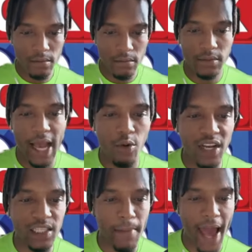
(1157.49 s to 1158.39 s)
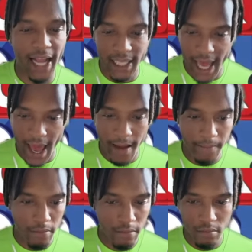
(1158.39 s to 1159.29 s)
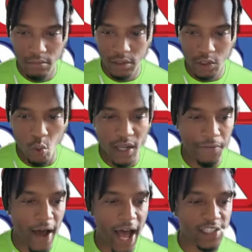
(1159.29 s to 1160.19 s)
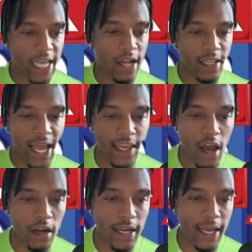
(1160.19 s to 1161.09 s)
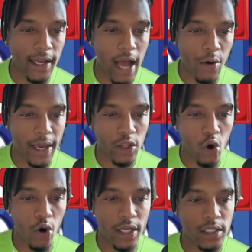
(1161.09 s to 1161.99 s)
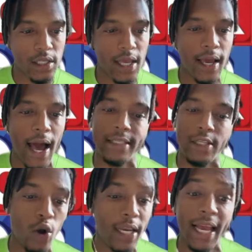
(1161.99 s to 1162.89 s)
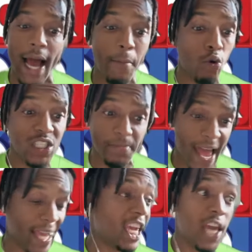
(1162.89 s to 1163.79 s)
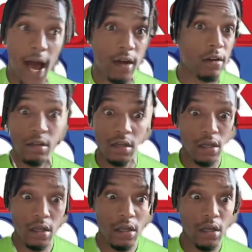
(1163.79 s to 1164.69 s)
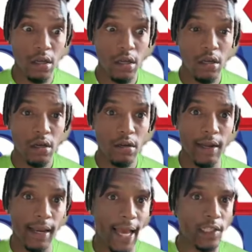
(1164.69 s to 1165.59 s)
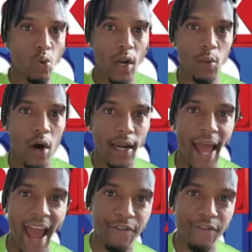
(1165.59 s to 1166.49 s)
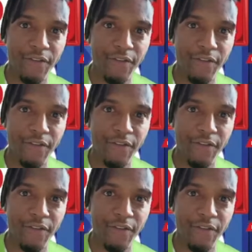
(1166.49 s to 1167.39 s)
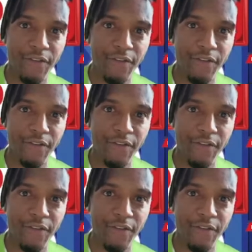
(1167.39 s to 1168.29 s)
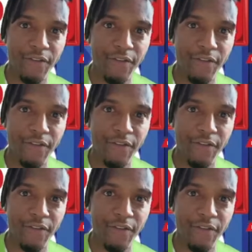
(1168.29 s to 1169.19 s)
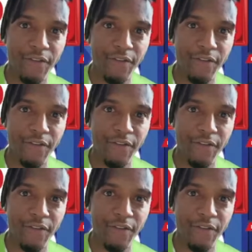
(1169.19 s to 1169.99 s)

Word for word: Tyrese Maxey had twenty-five. Shout out to that young nigga out here doing his thing. That's the only nigga I'm gonna respect. He young. Nigga like twenty-one and a half years old. Nigga just had a, nigga just had a pop.